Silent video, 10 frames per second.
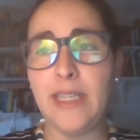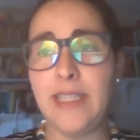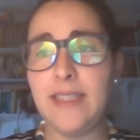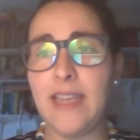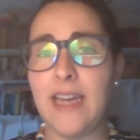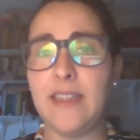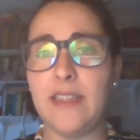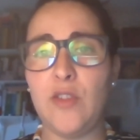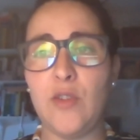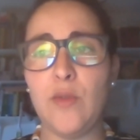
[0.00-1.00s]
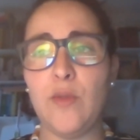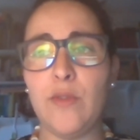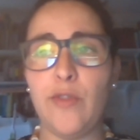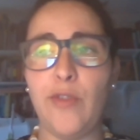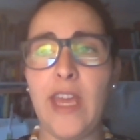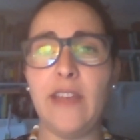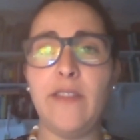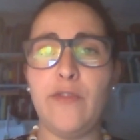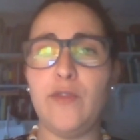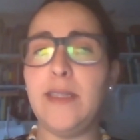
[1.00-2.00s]
decided to create
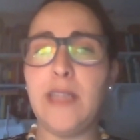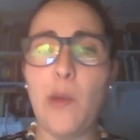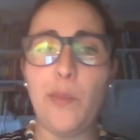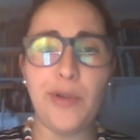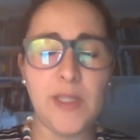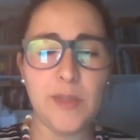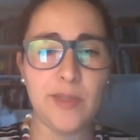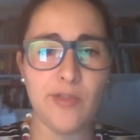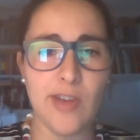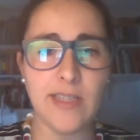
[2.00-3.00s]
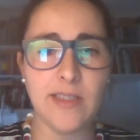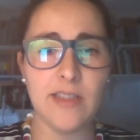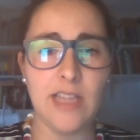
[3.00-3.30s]
Fundação Príncipe Trust,